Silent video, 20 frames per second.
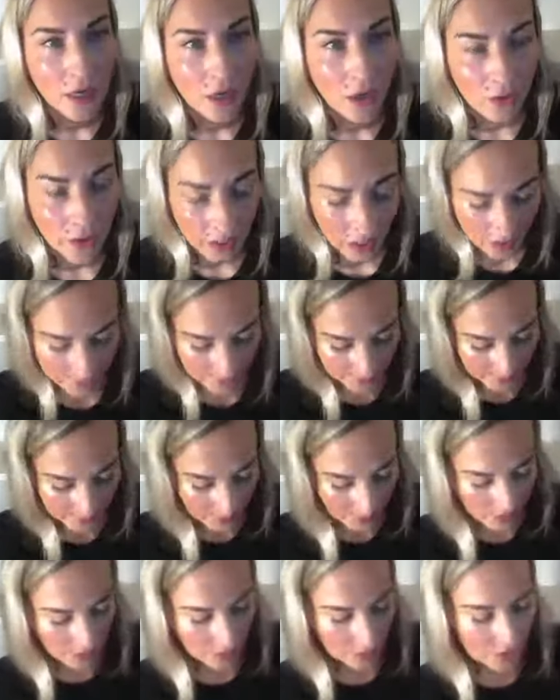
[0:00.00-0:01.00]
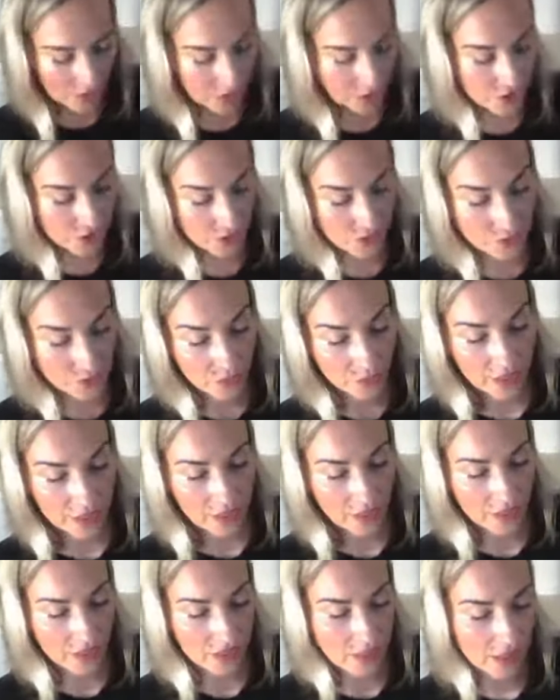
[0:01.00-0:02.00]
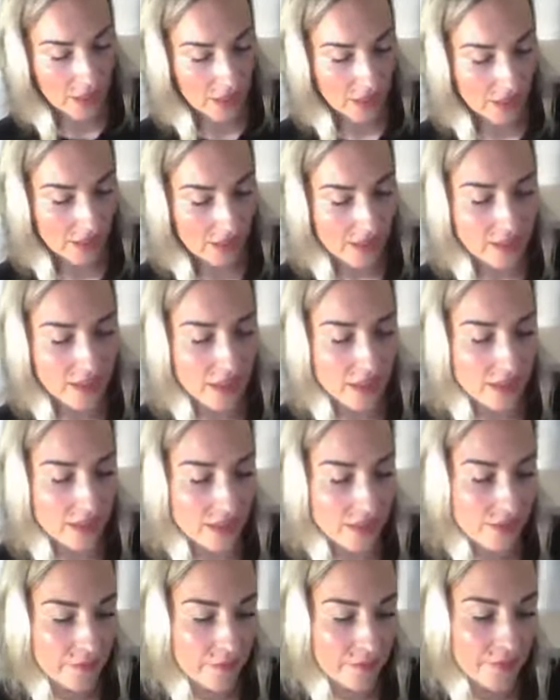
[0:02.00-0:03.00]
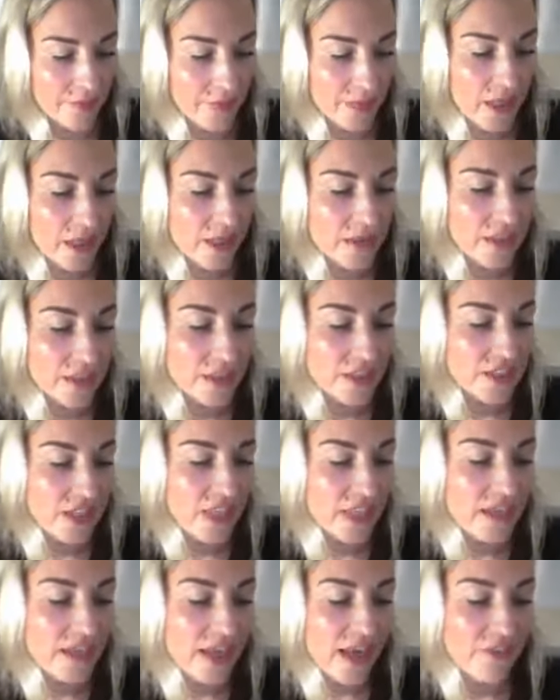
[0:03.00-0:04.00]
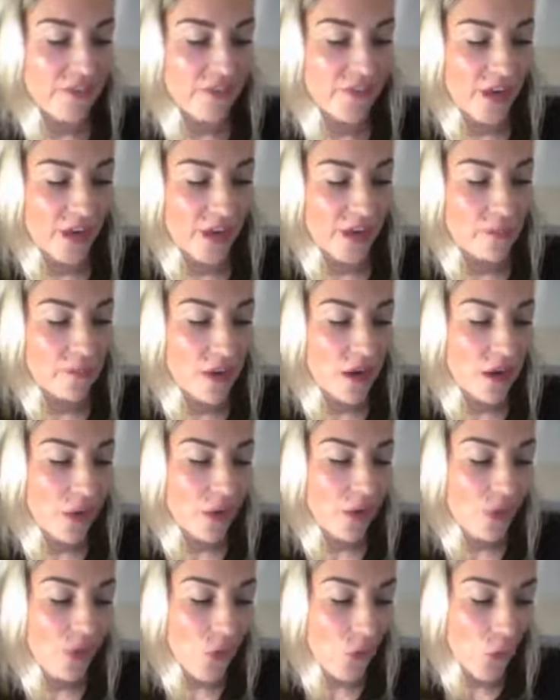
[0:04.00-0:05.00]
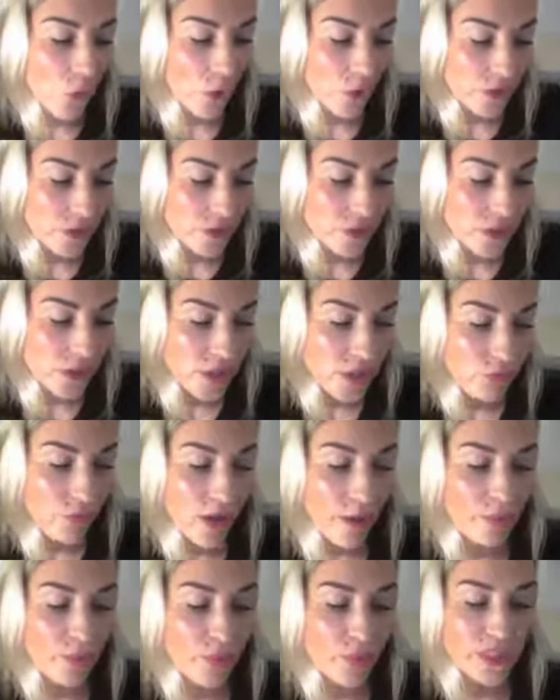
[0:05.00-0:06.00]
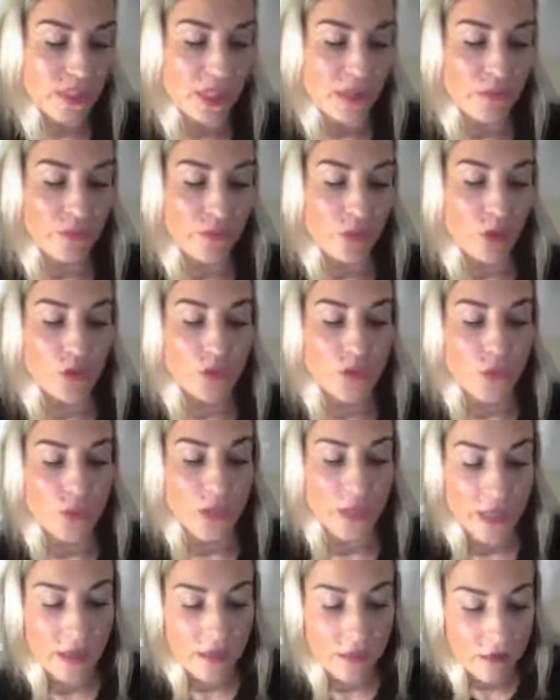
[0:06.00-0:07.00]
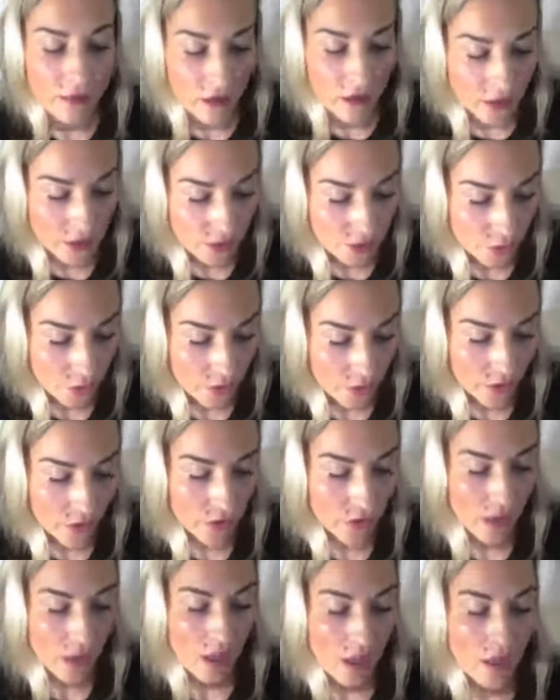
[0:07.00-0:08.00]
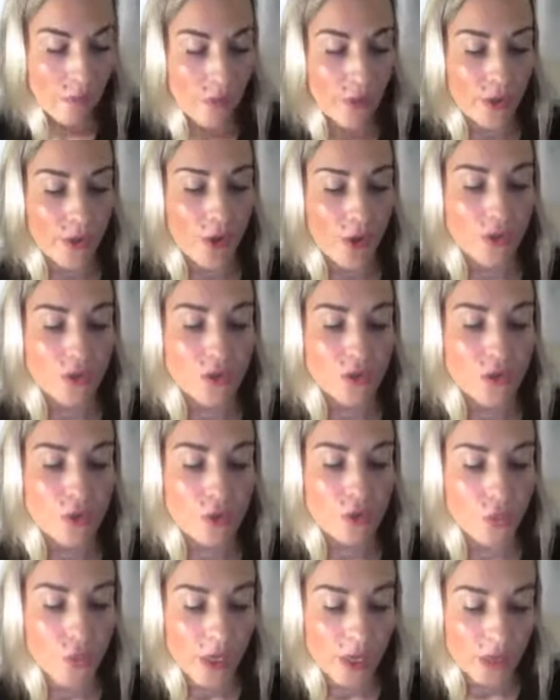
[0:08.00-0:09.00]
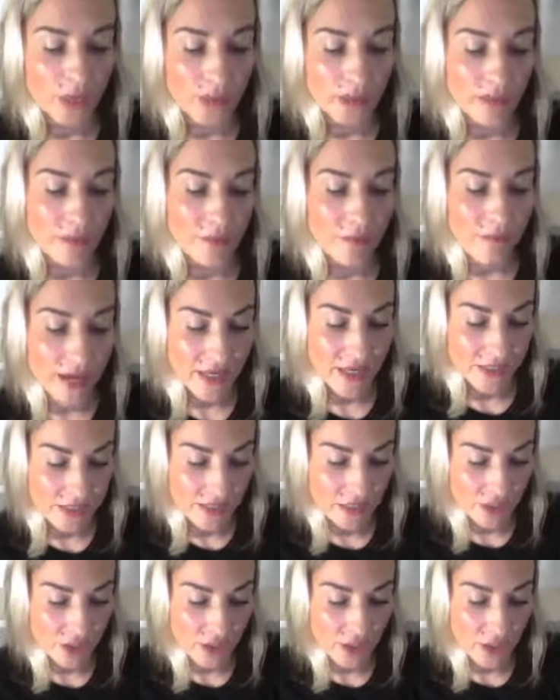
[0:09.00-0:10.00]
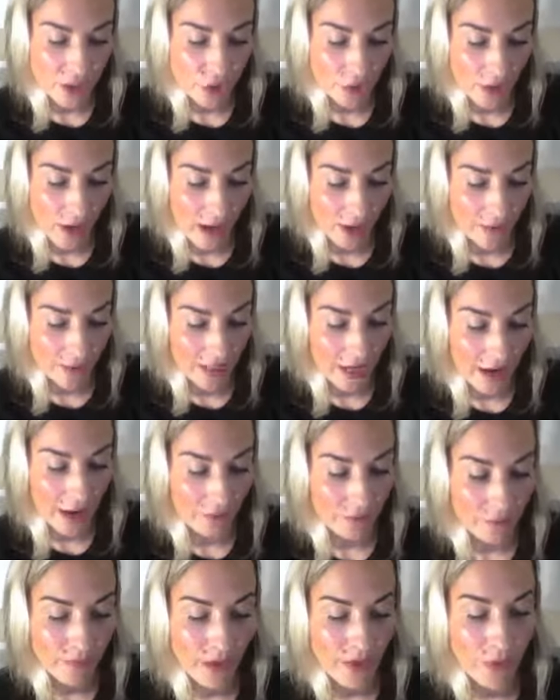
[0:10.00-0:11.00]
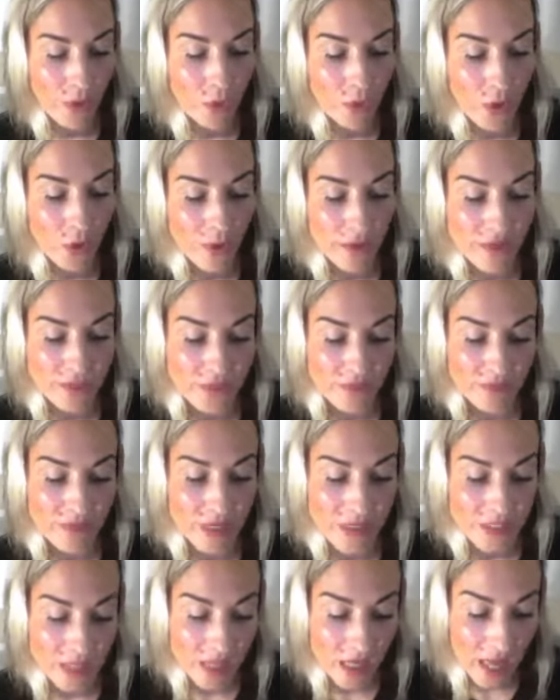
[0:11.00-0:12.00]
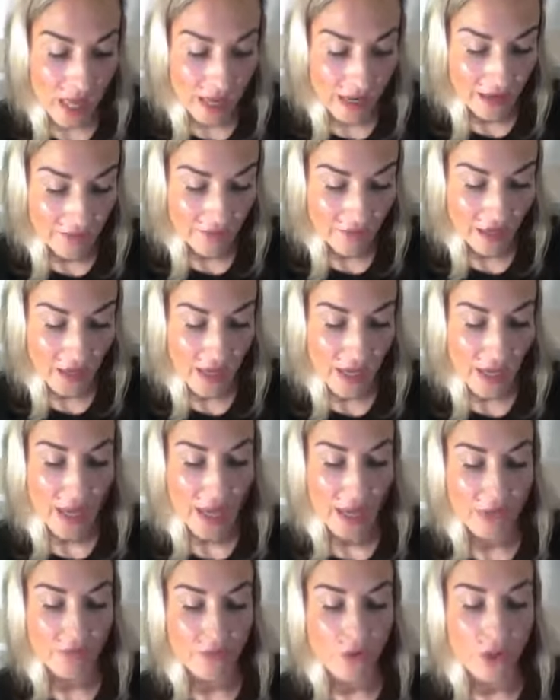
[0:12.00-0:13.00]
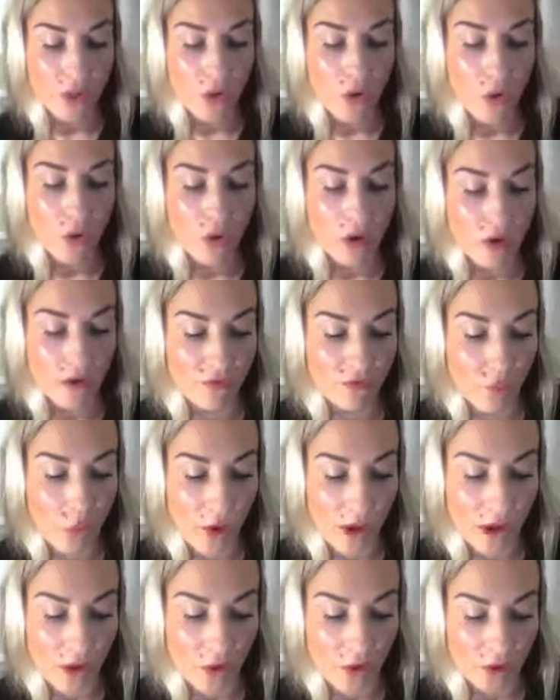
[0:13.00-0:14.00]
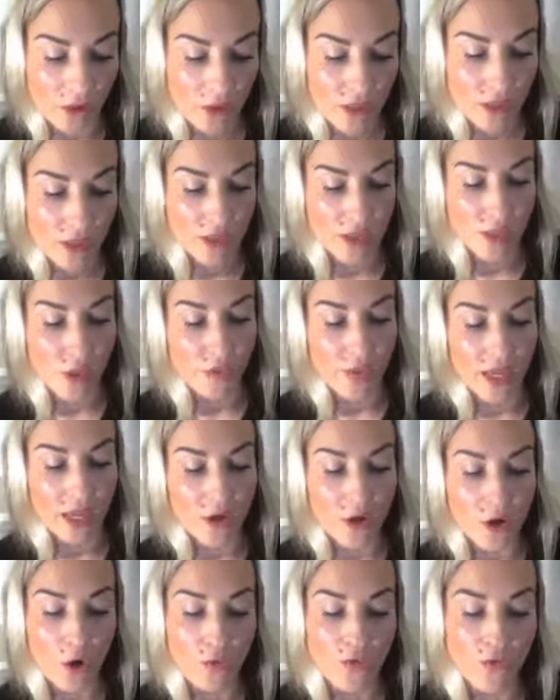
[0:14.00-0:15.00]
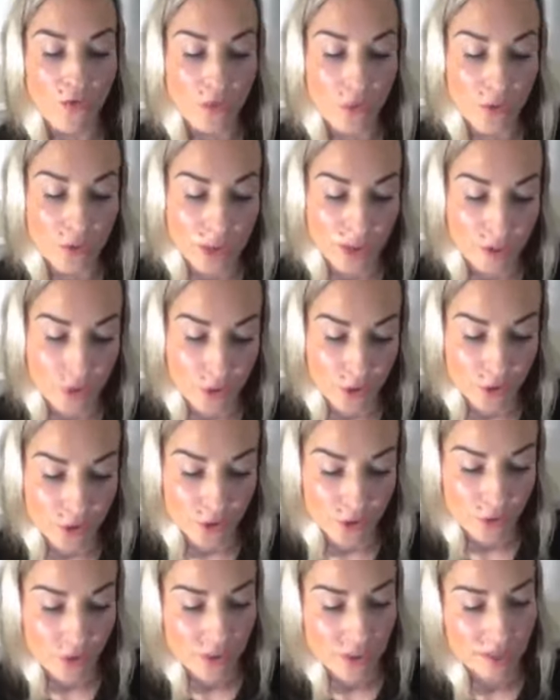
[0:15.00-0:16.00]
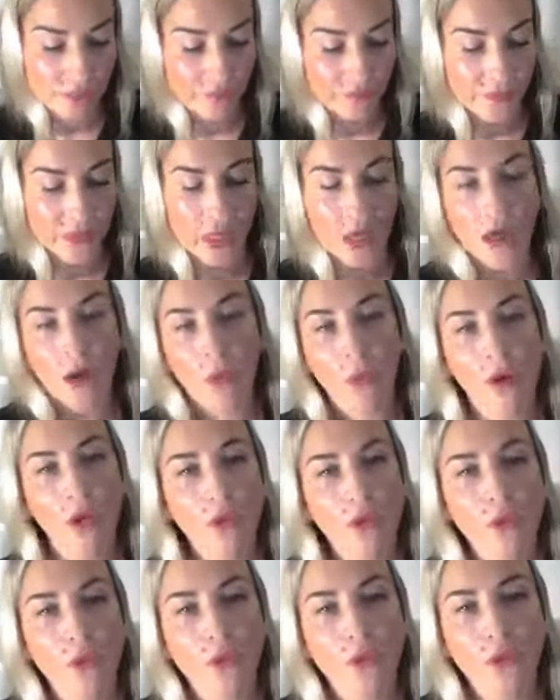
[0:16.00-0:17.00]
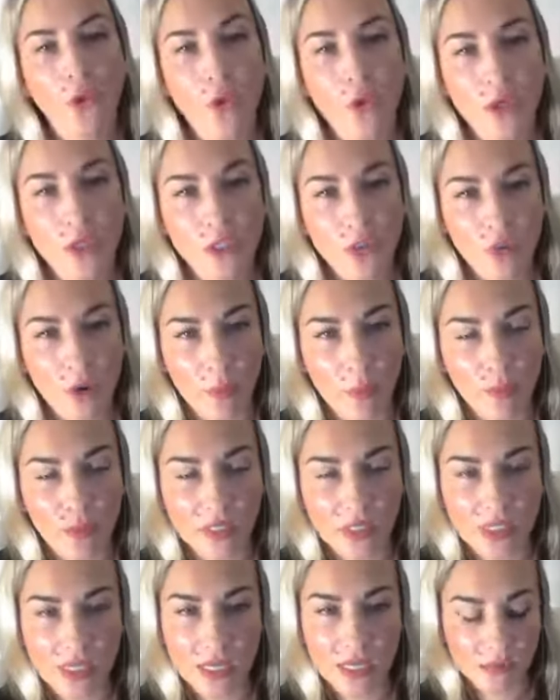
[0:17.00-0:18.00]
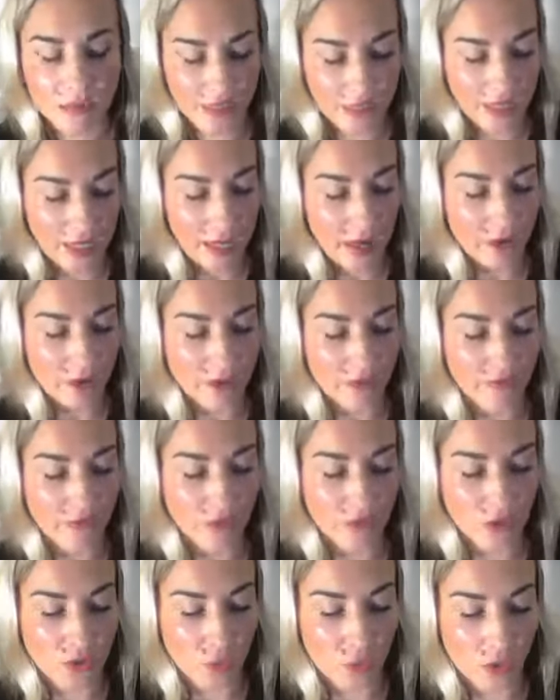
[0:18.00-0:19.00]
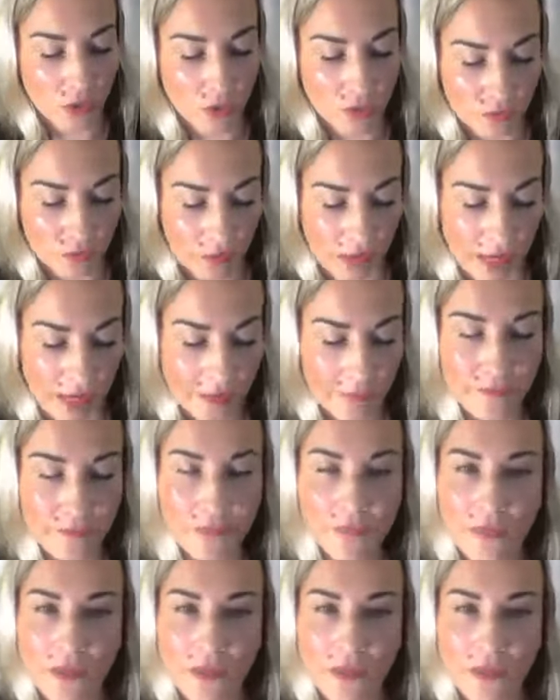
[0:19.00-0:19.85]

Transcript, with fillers: Okay, let's just read it again. It says, The seed that fell among thorns represent those who hear God's word but all too quickly, the message is crowded out by the worries of this life and the lure of wealth, so that no fruit is produced. What do thorns represent? The cares of this world, right?